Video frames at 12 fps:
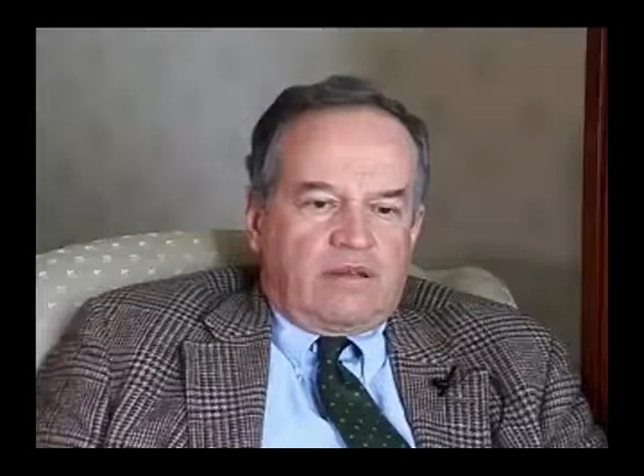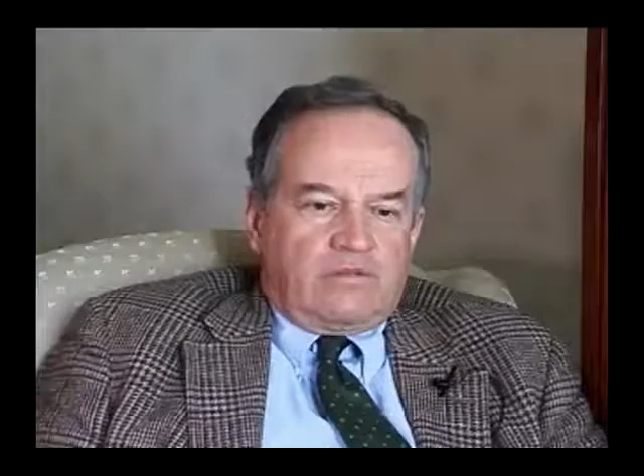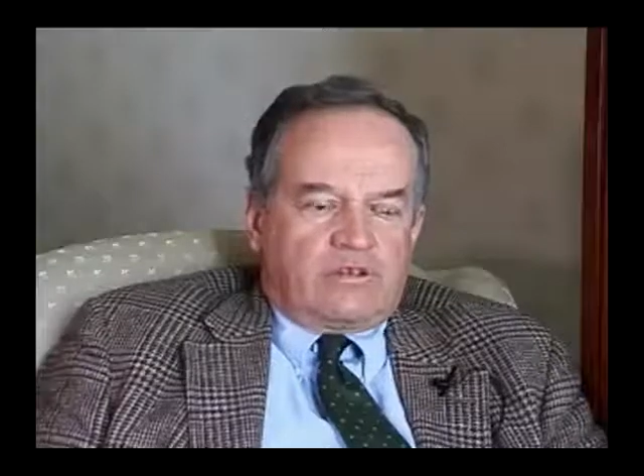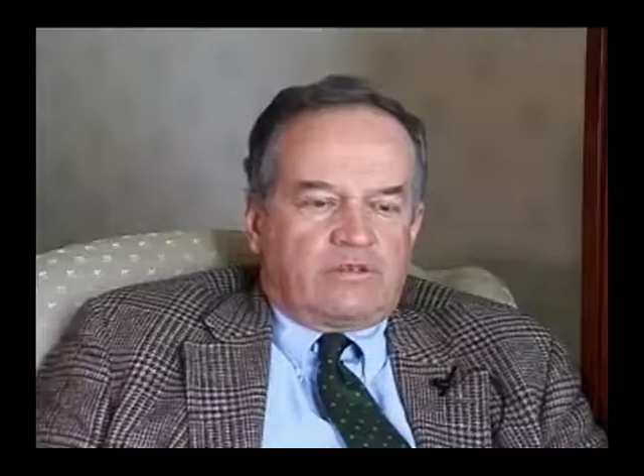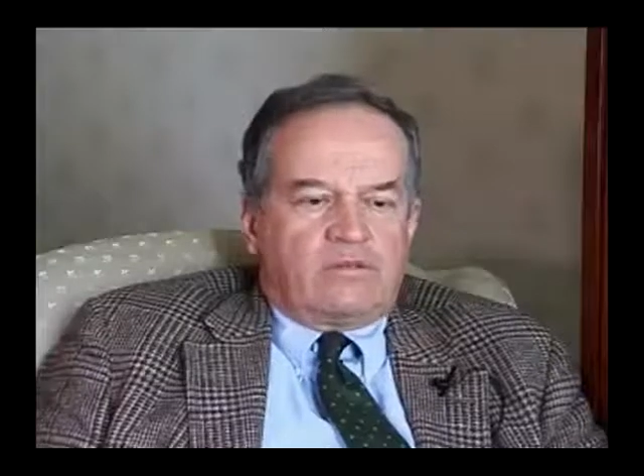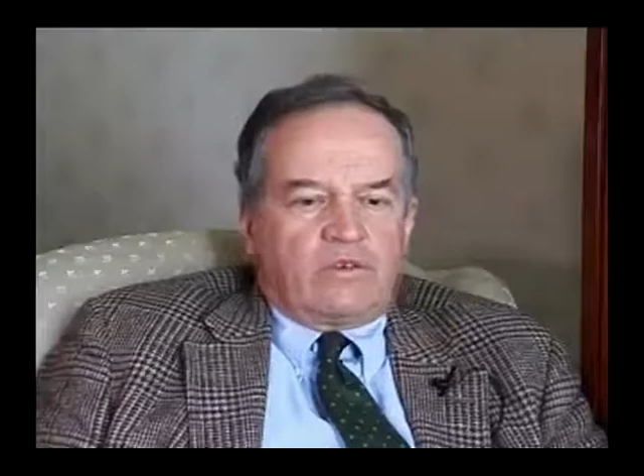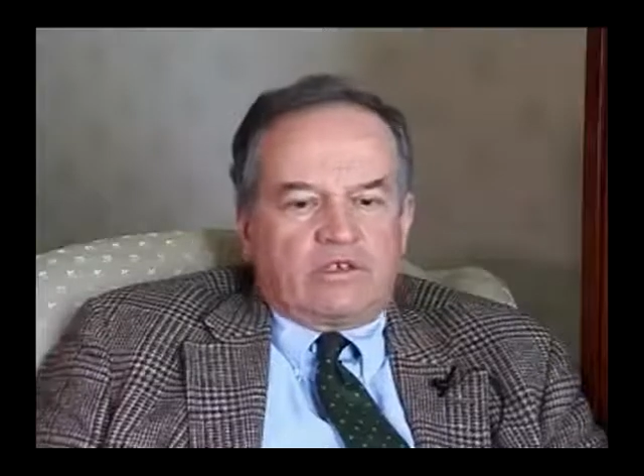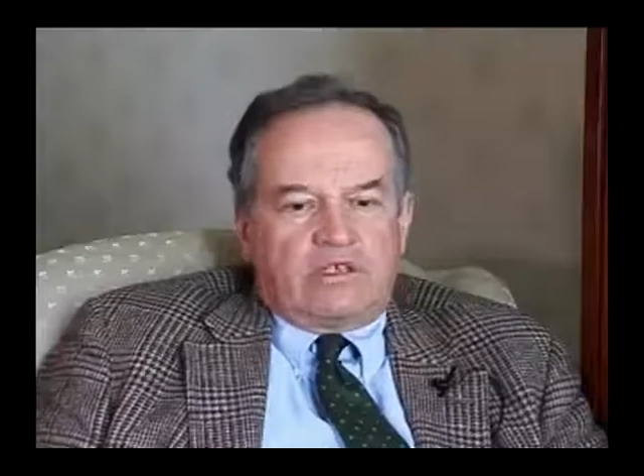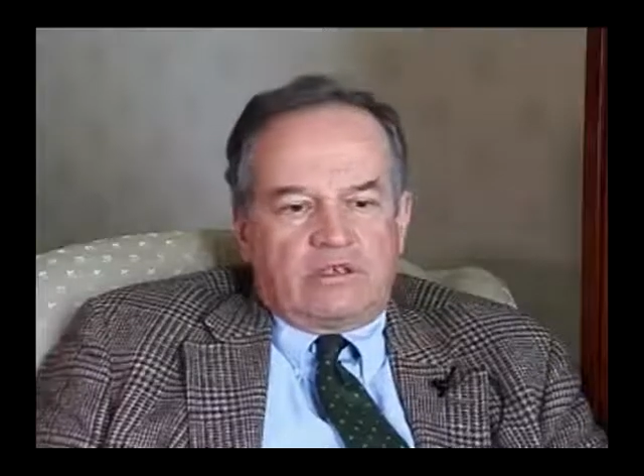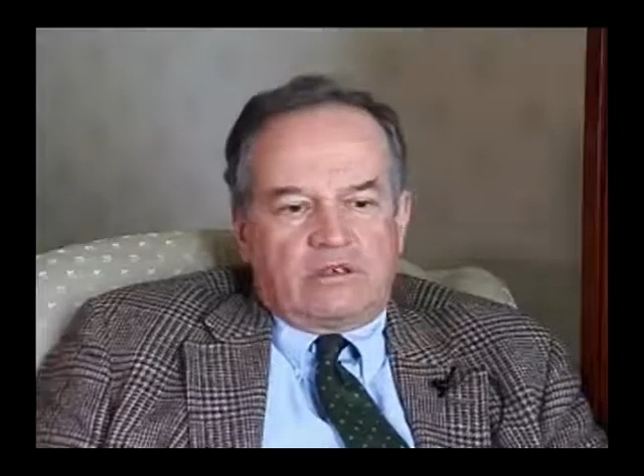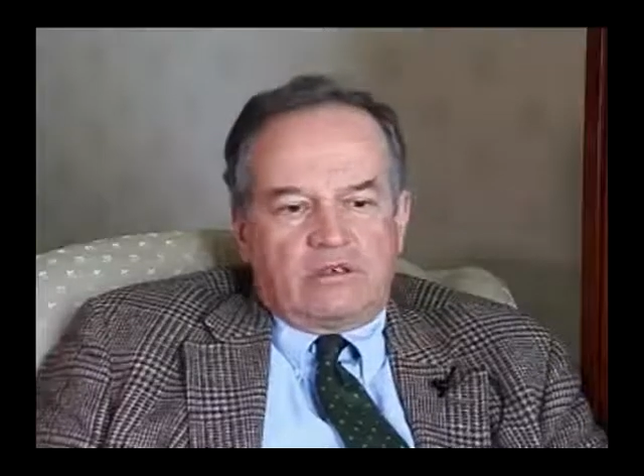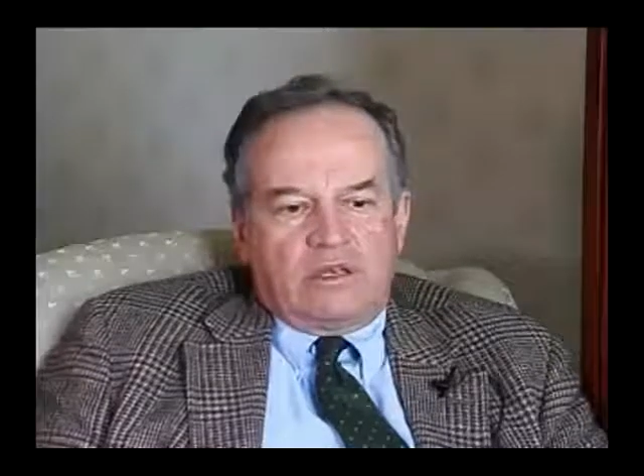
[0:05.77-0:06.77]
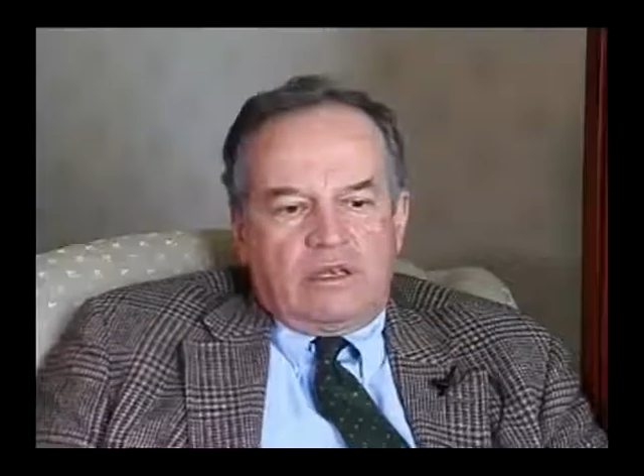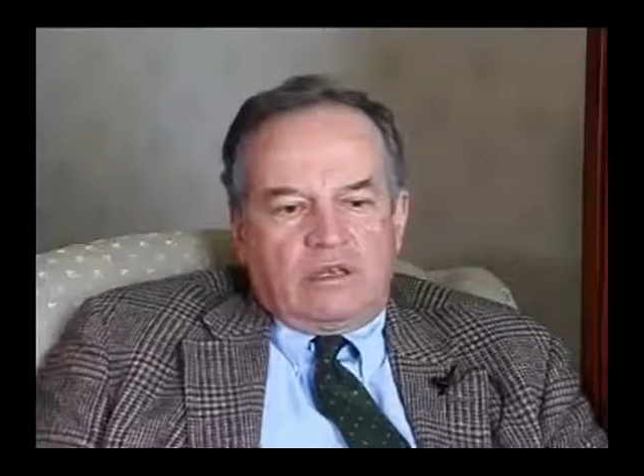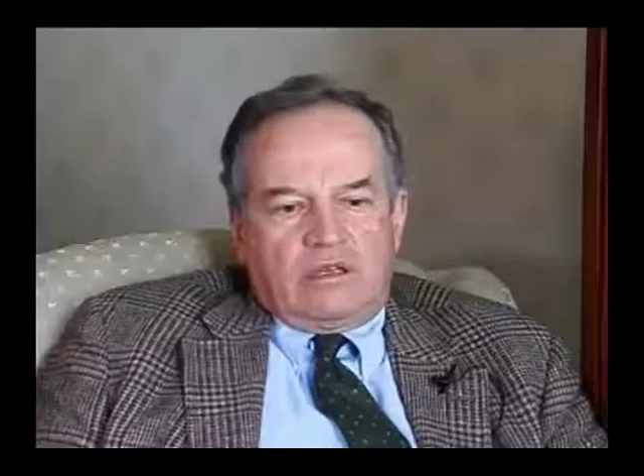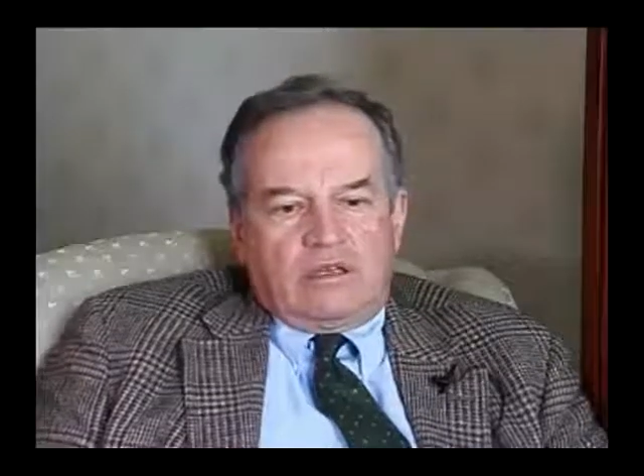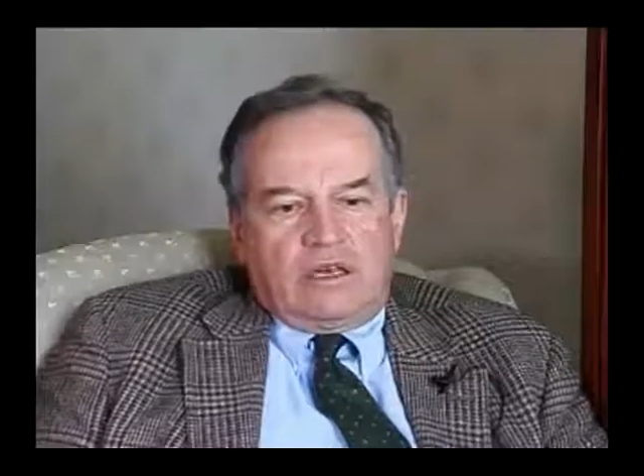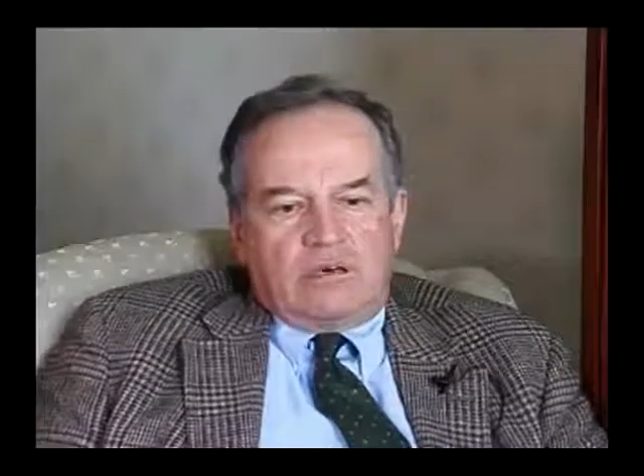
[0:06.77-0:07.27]
after the first year
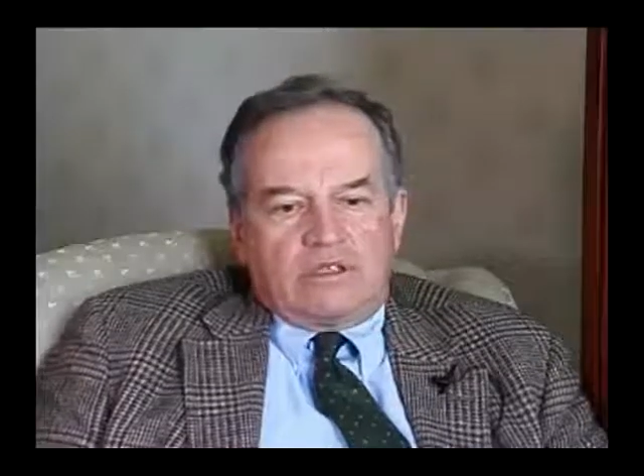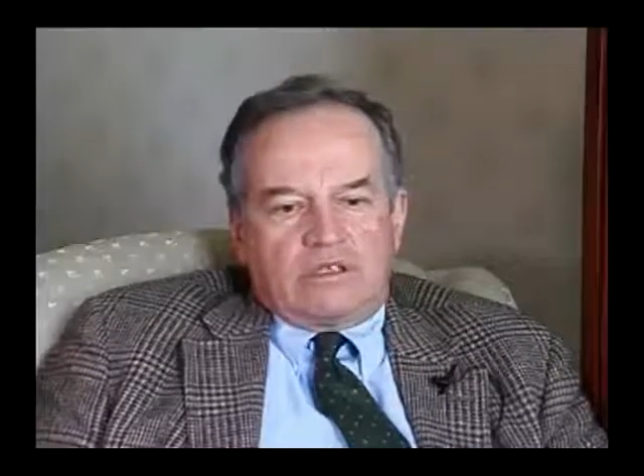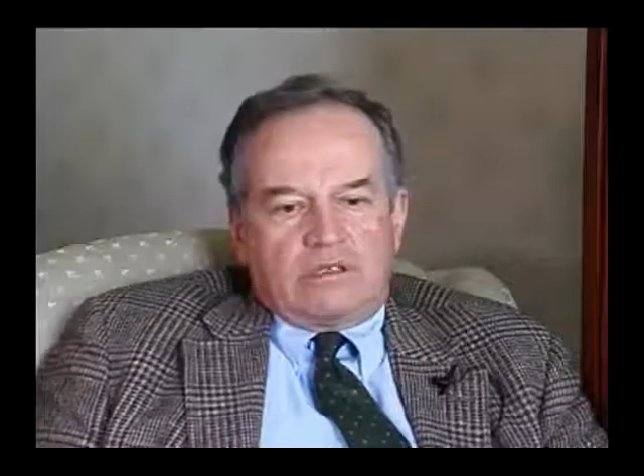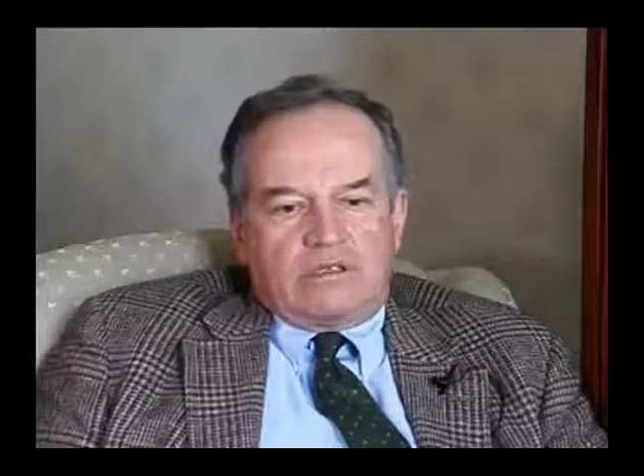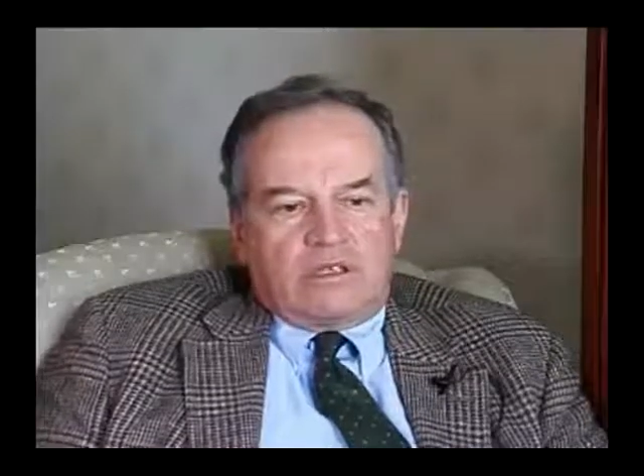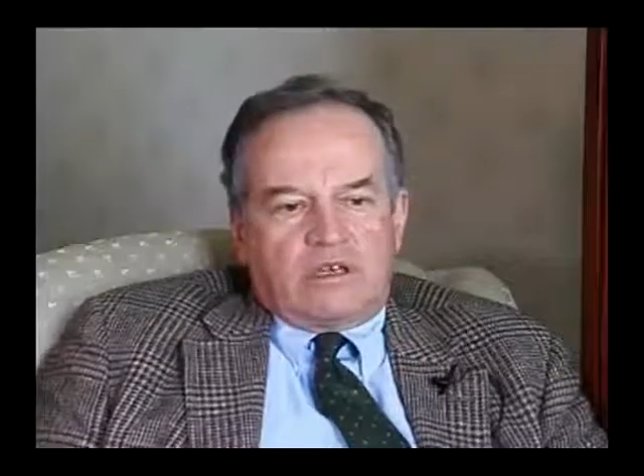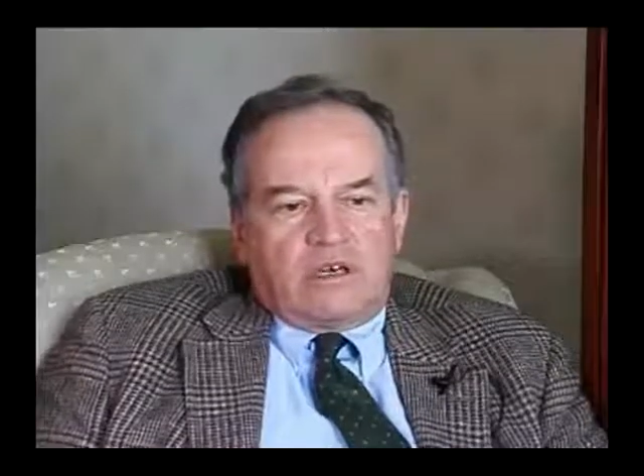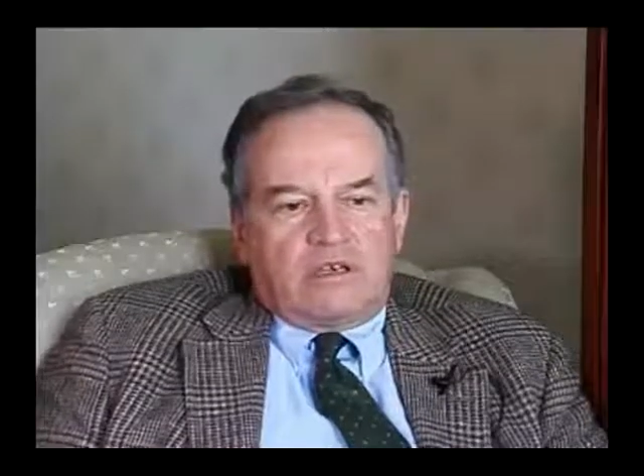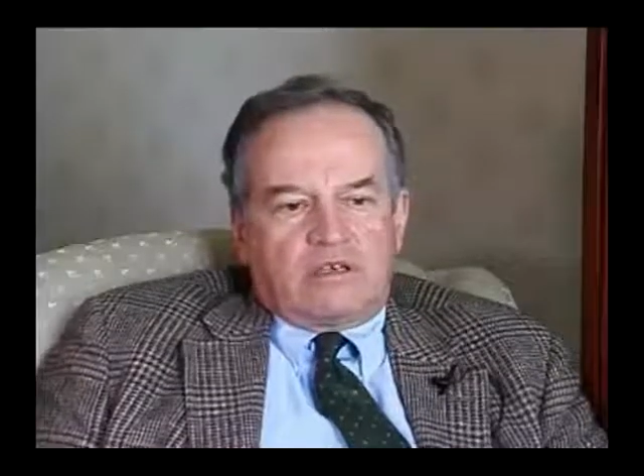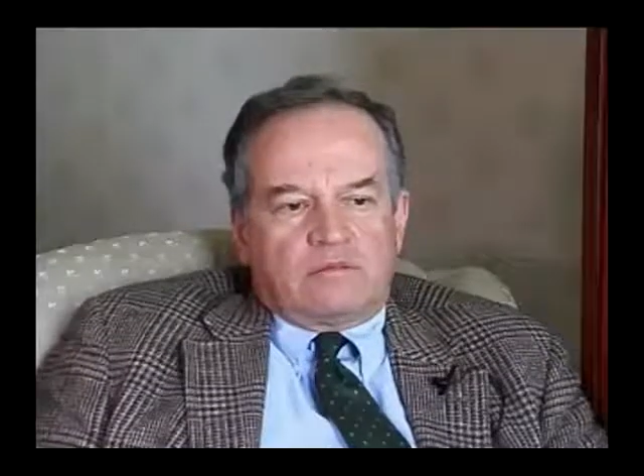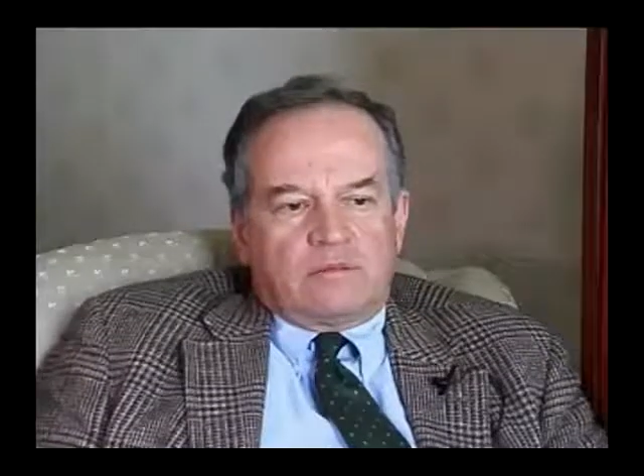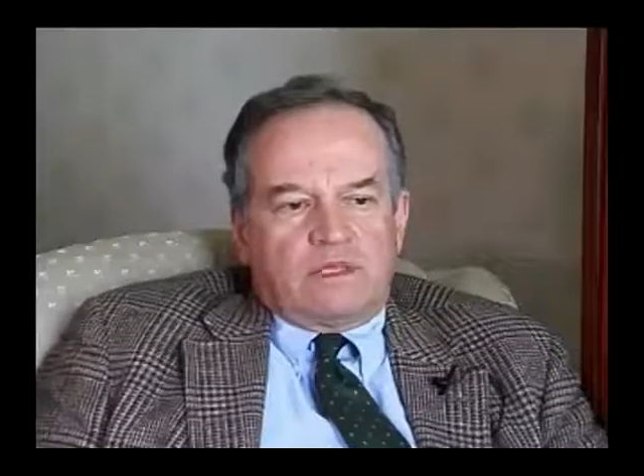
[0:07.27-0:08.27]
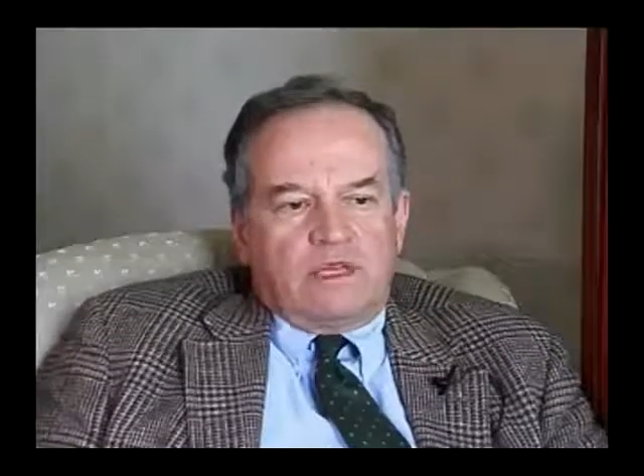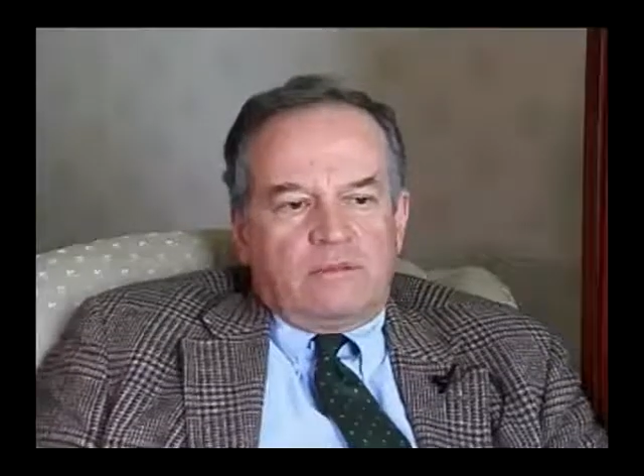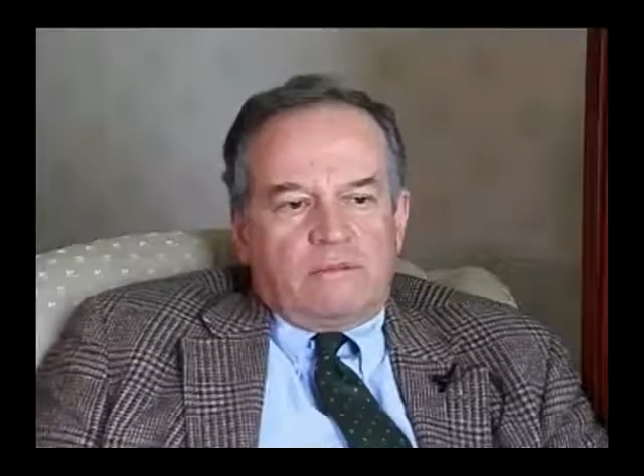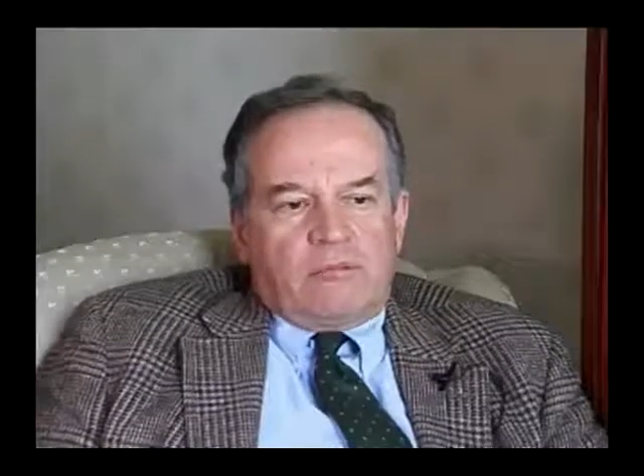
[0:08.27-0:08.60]
that I was at Chicago, but